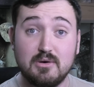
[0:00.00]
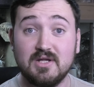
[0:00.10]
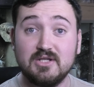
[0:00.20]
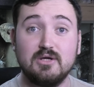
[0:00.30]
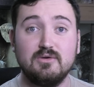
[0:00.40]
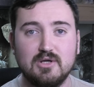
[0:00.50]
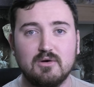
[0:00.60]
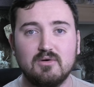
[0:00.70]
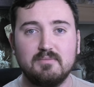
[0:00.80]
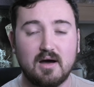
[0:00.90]
building new
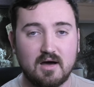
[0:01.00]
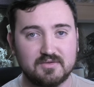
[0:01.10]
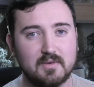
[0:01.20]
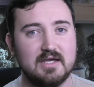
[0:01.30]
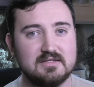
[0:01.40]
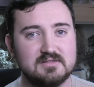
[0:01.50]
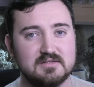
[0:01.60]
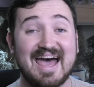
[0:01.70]
neural pathways.